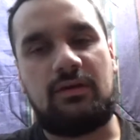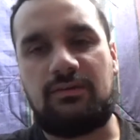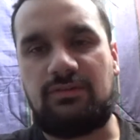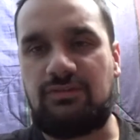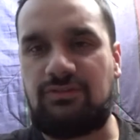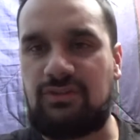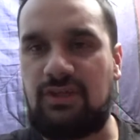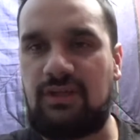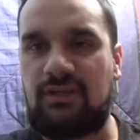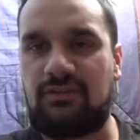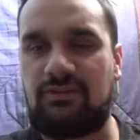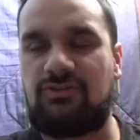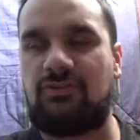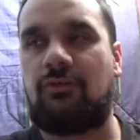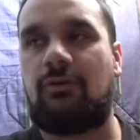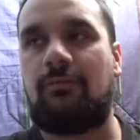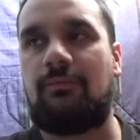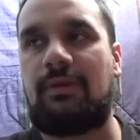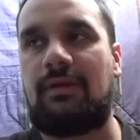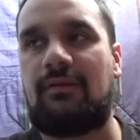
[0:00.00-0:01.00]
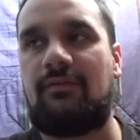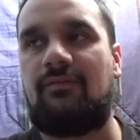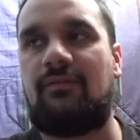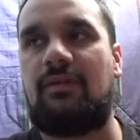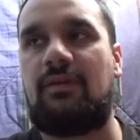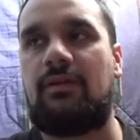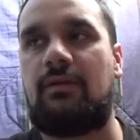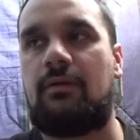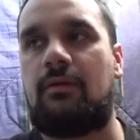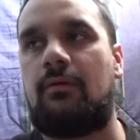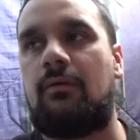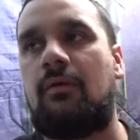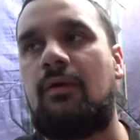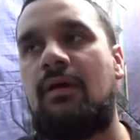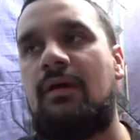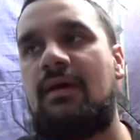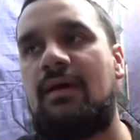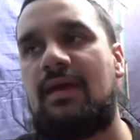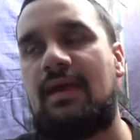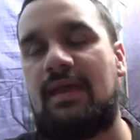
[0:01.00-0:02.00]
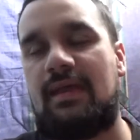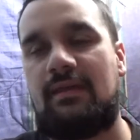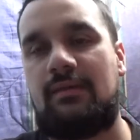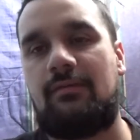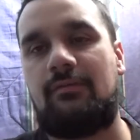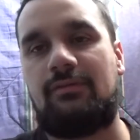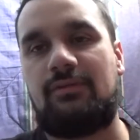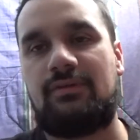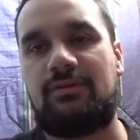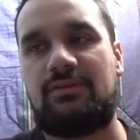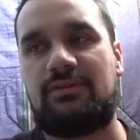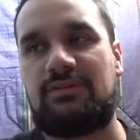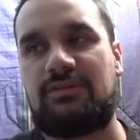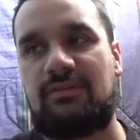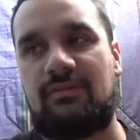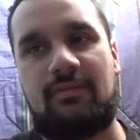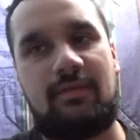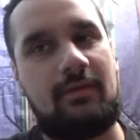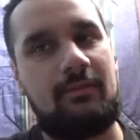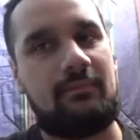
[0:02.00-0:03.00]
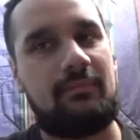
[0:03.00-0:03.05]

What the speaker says: Jake and Joel made a video, and it was them